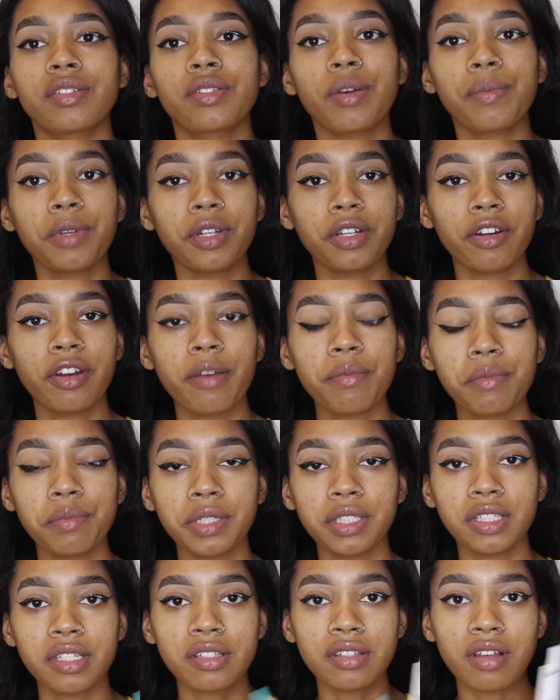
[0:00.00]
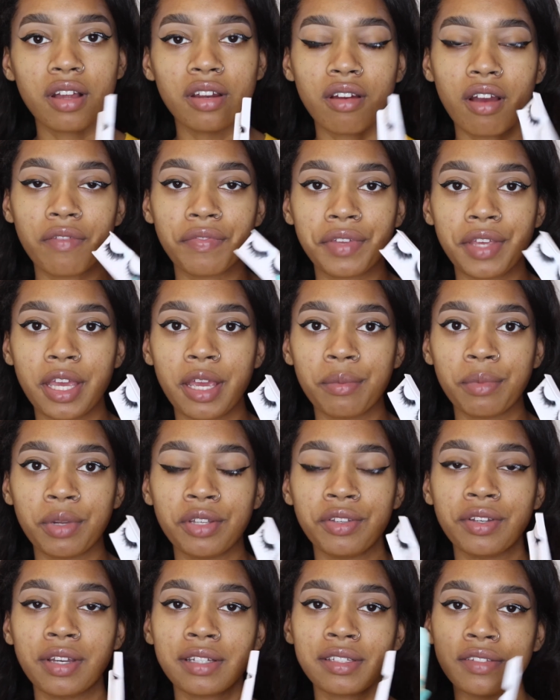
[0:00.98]
So I'm gonna hurry up and put these on off camera.
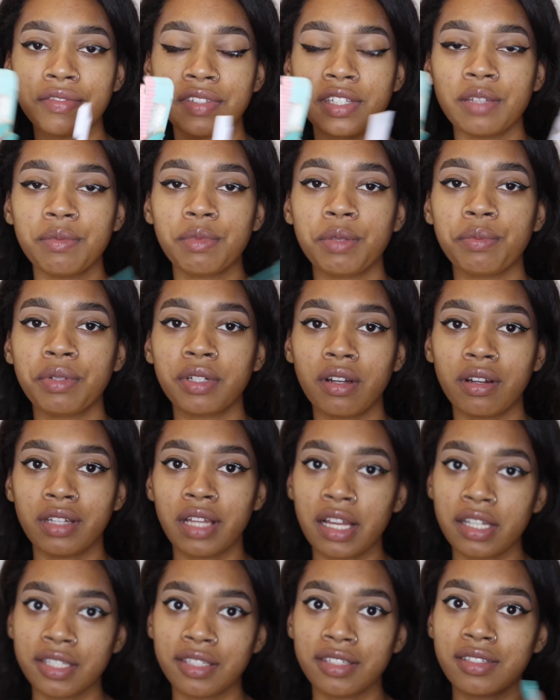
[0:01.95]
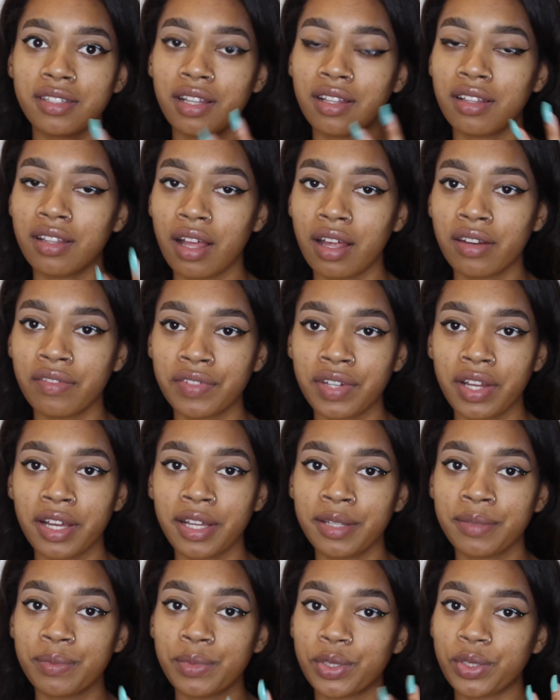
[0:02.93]
You guys have seen me put on lashes a lot of
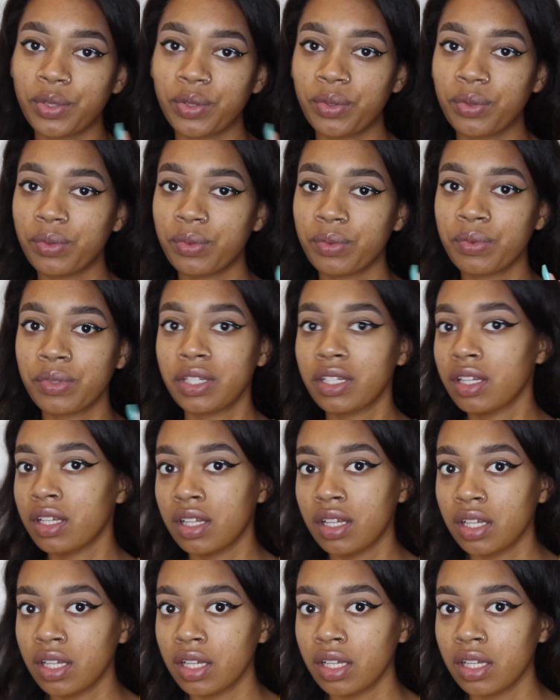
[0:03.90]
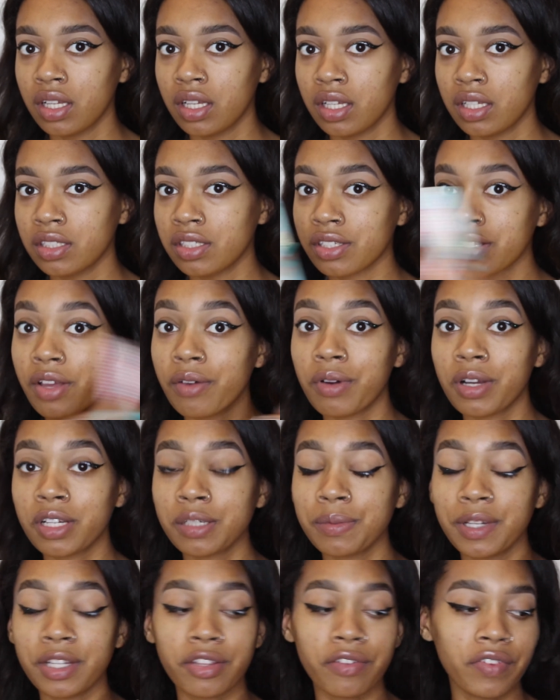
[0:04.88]
times, so just go
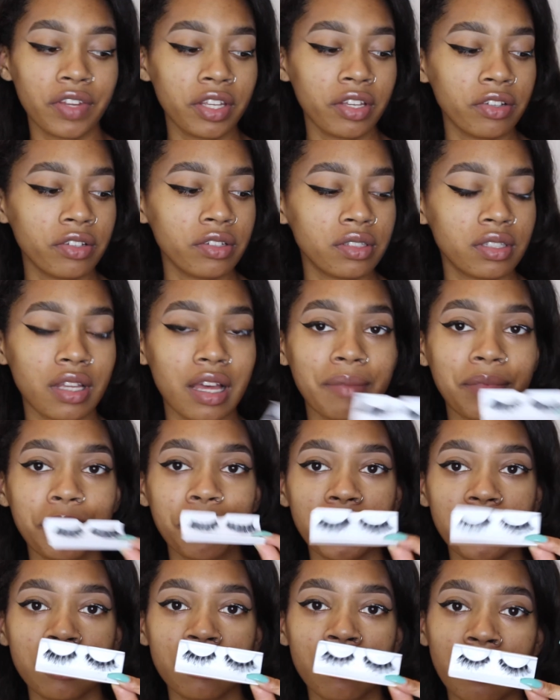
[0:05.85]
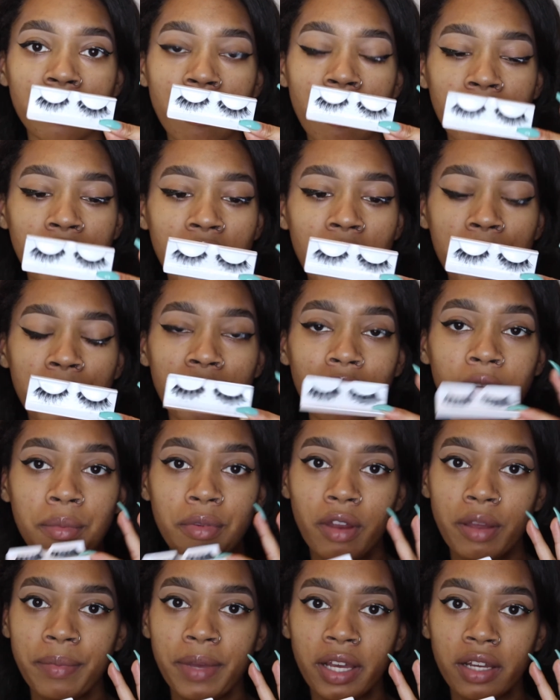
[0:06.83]
watch my other videos. I'm gonna put these on off camera and I'll be right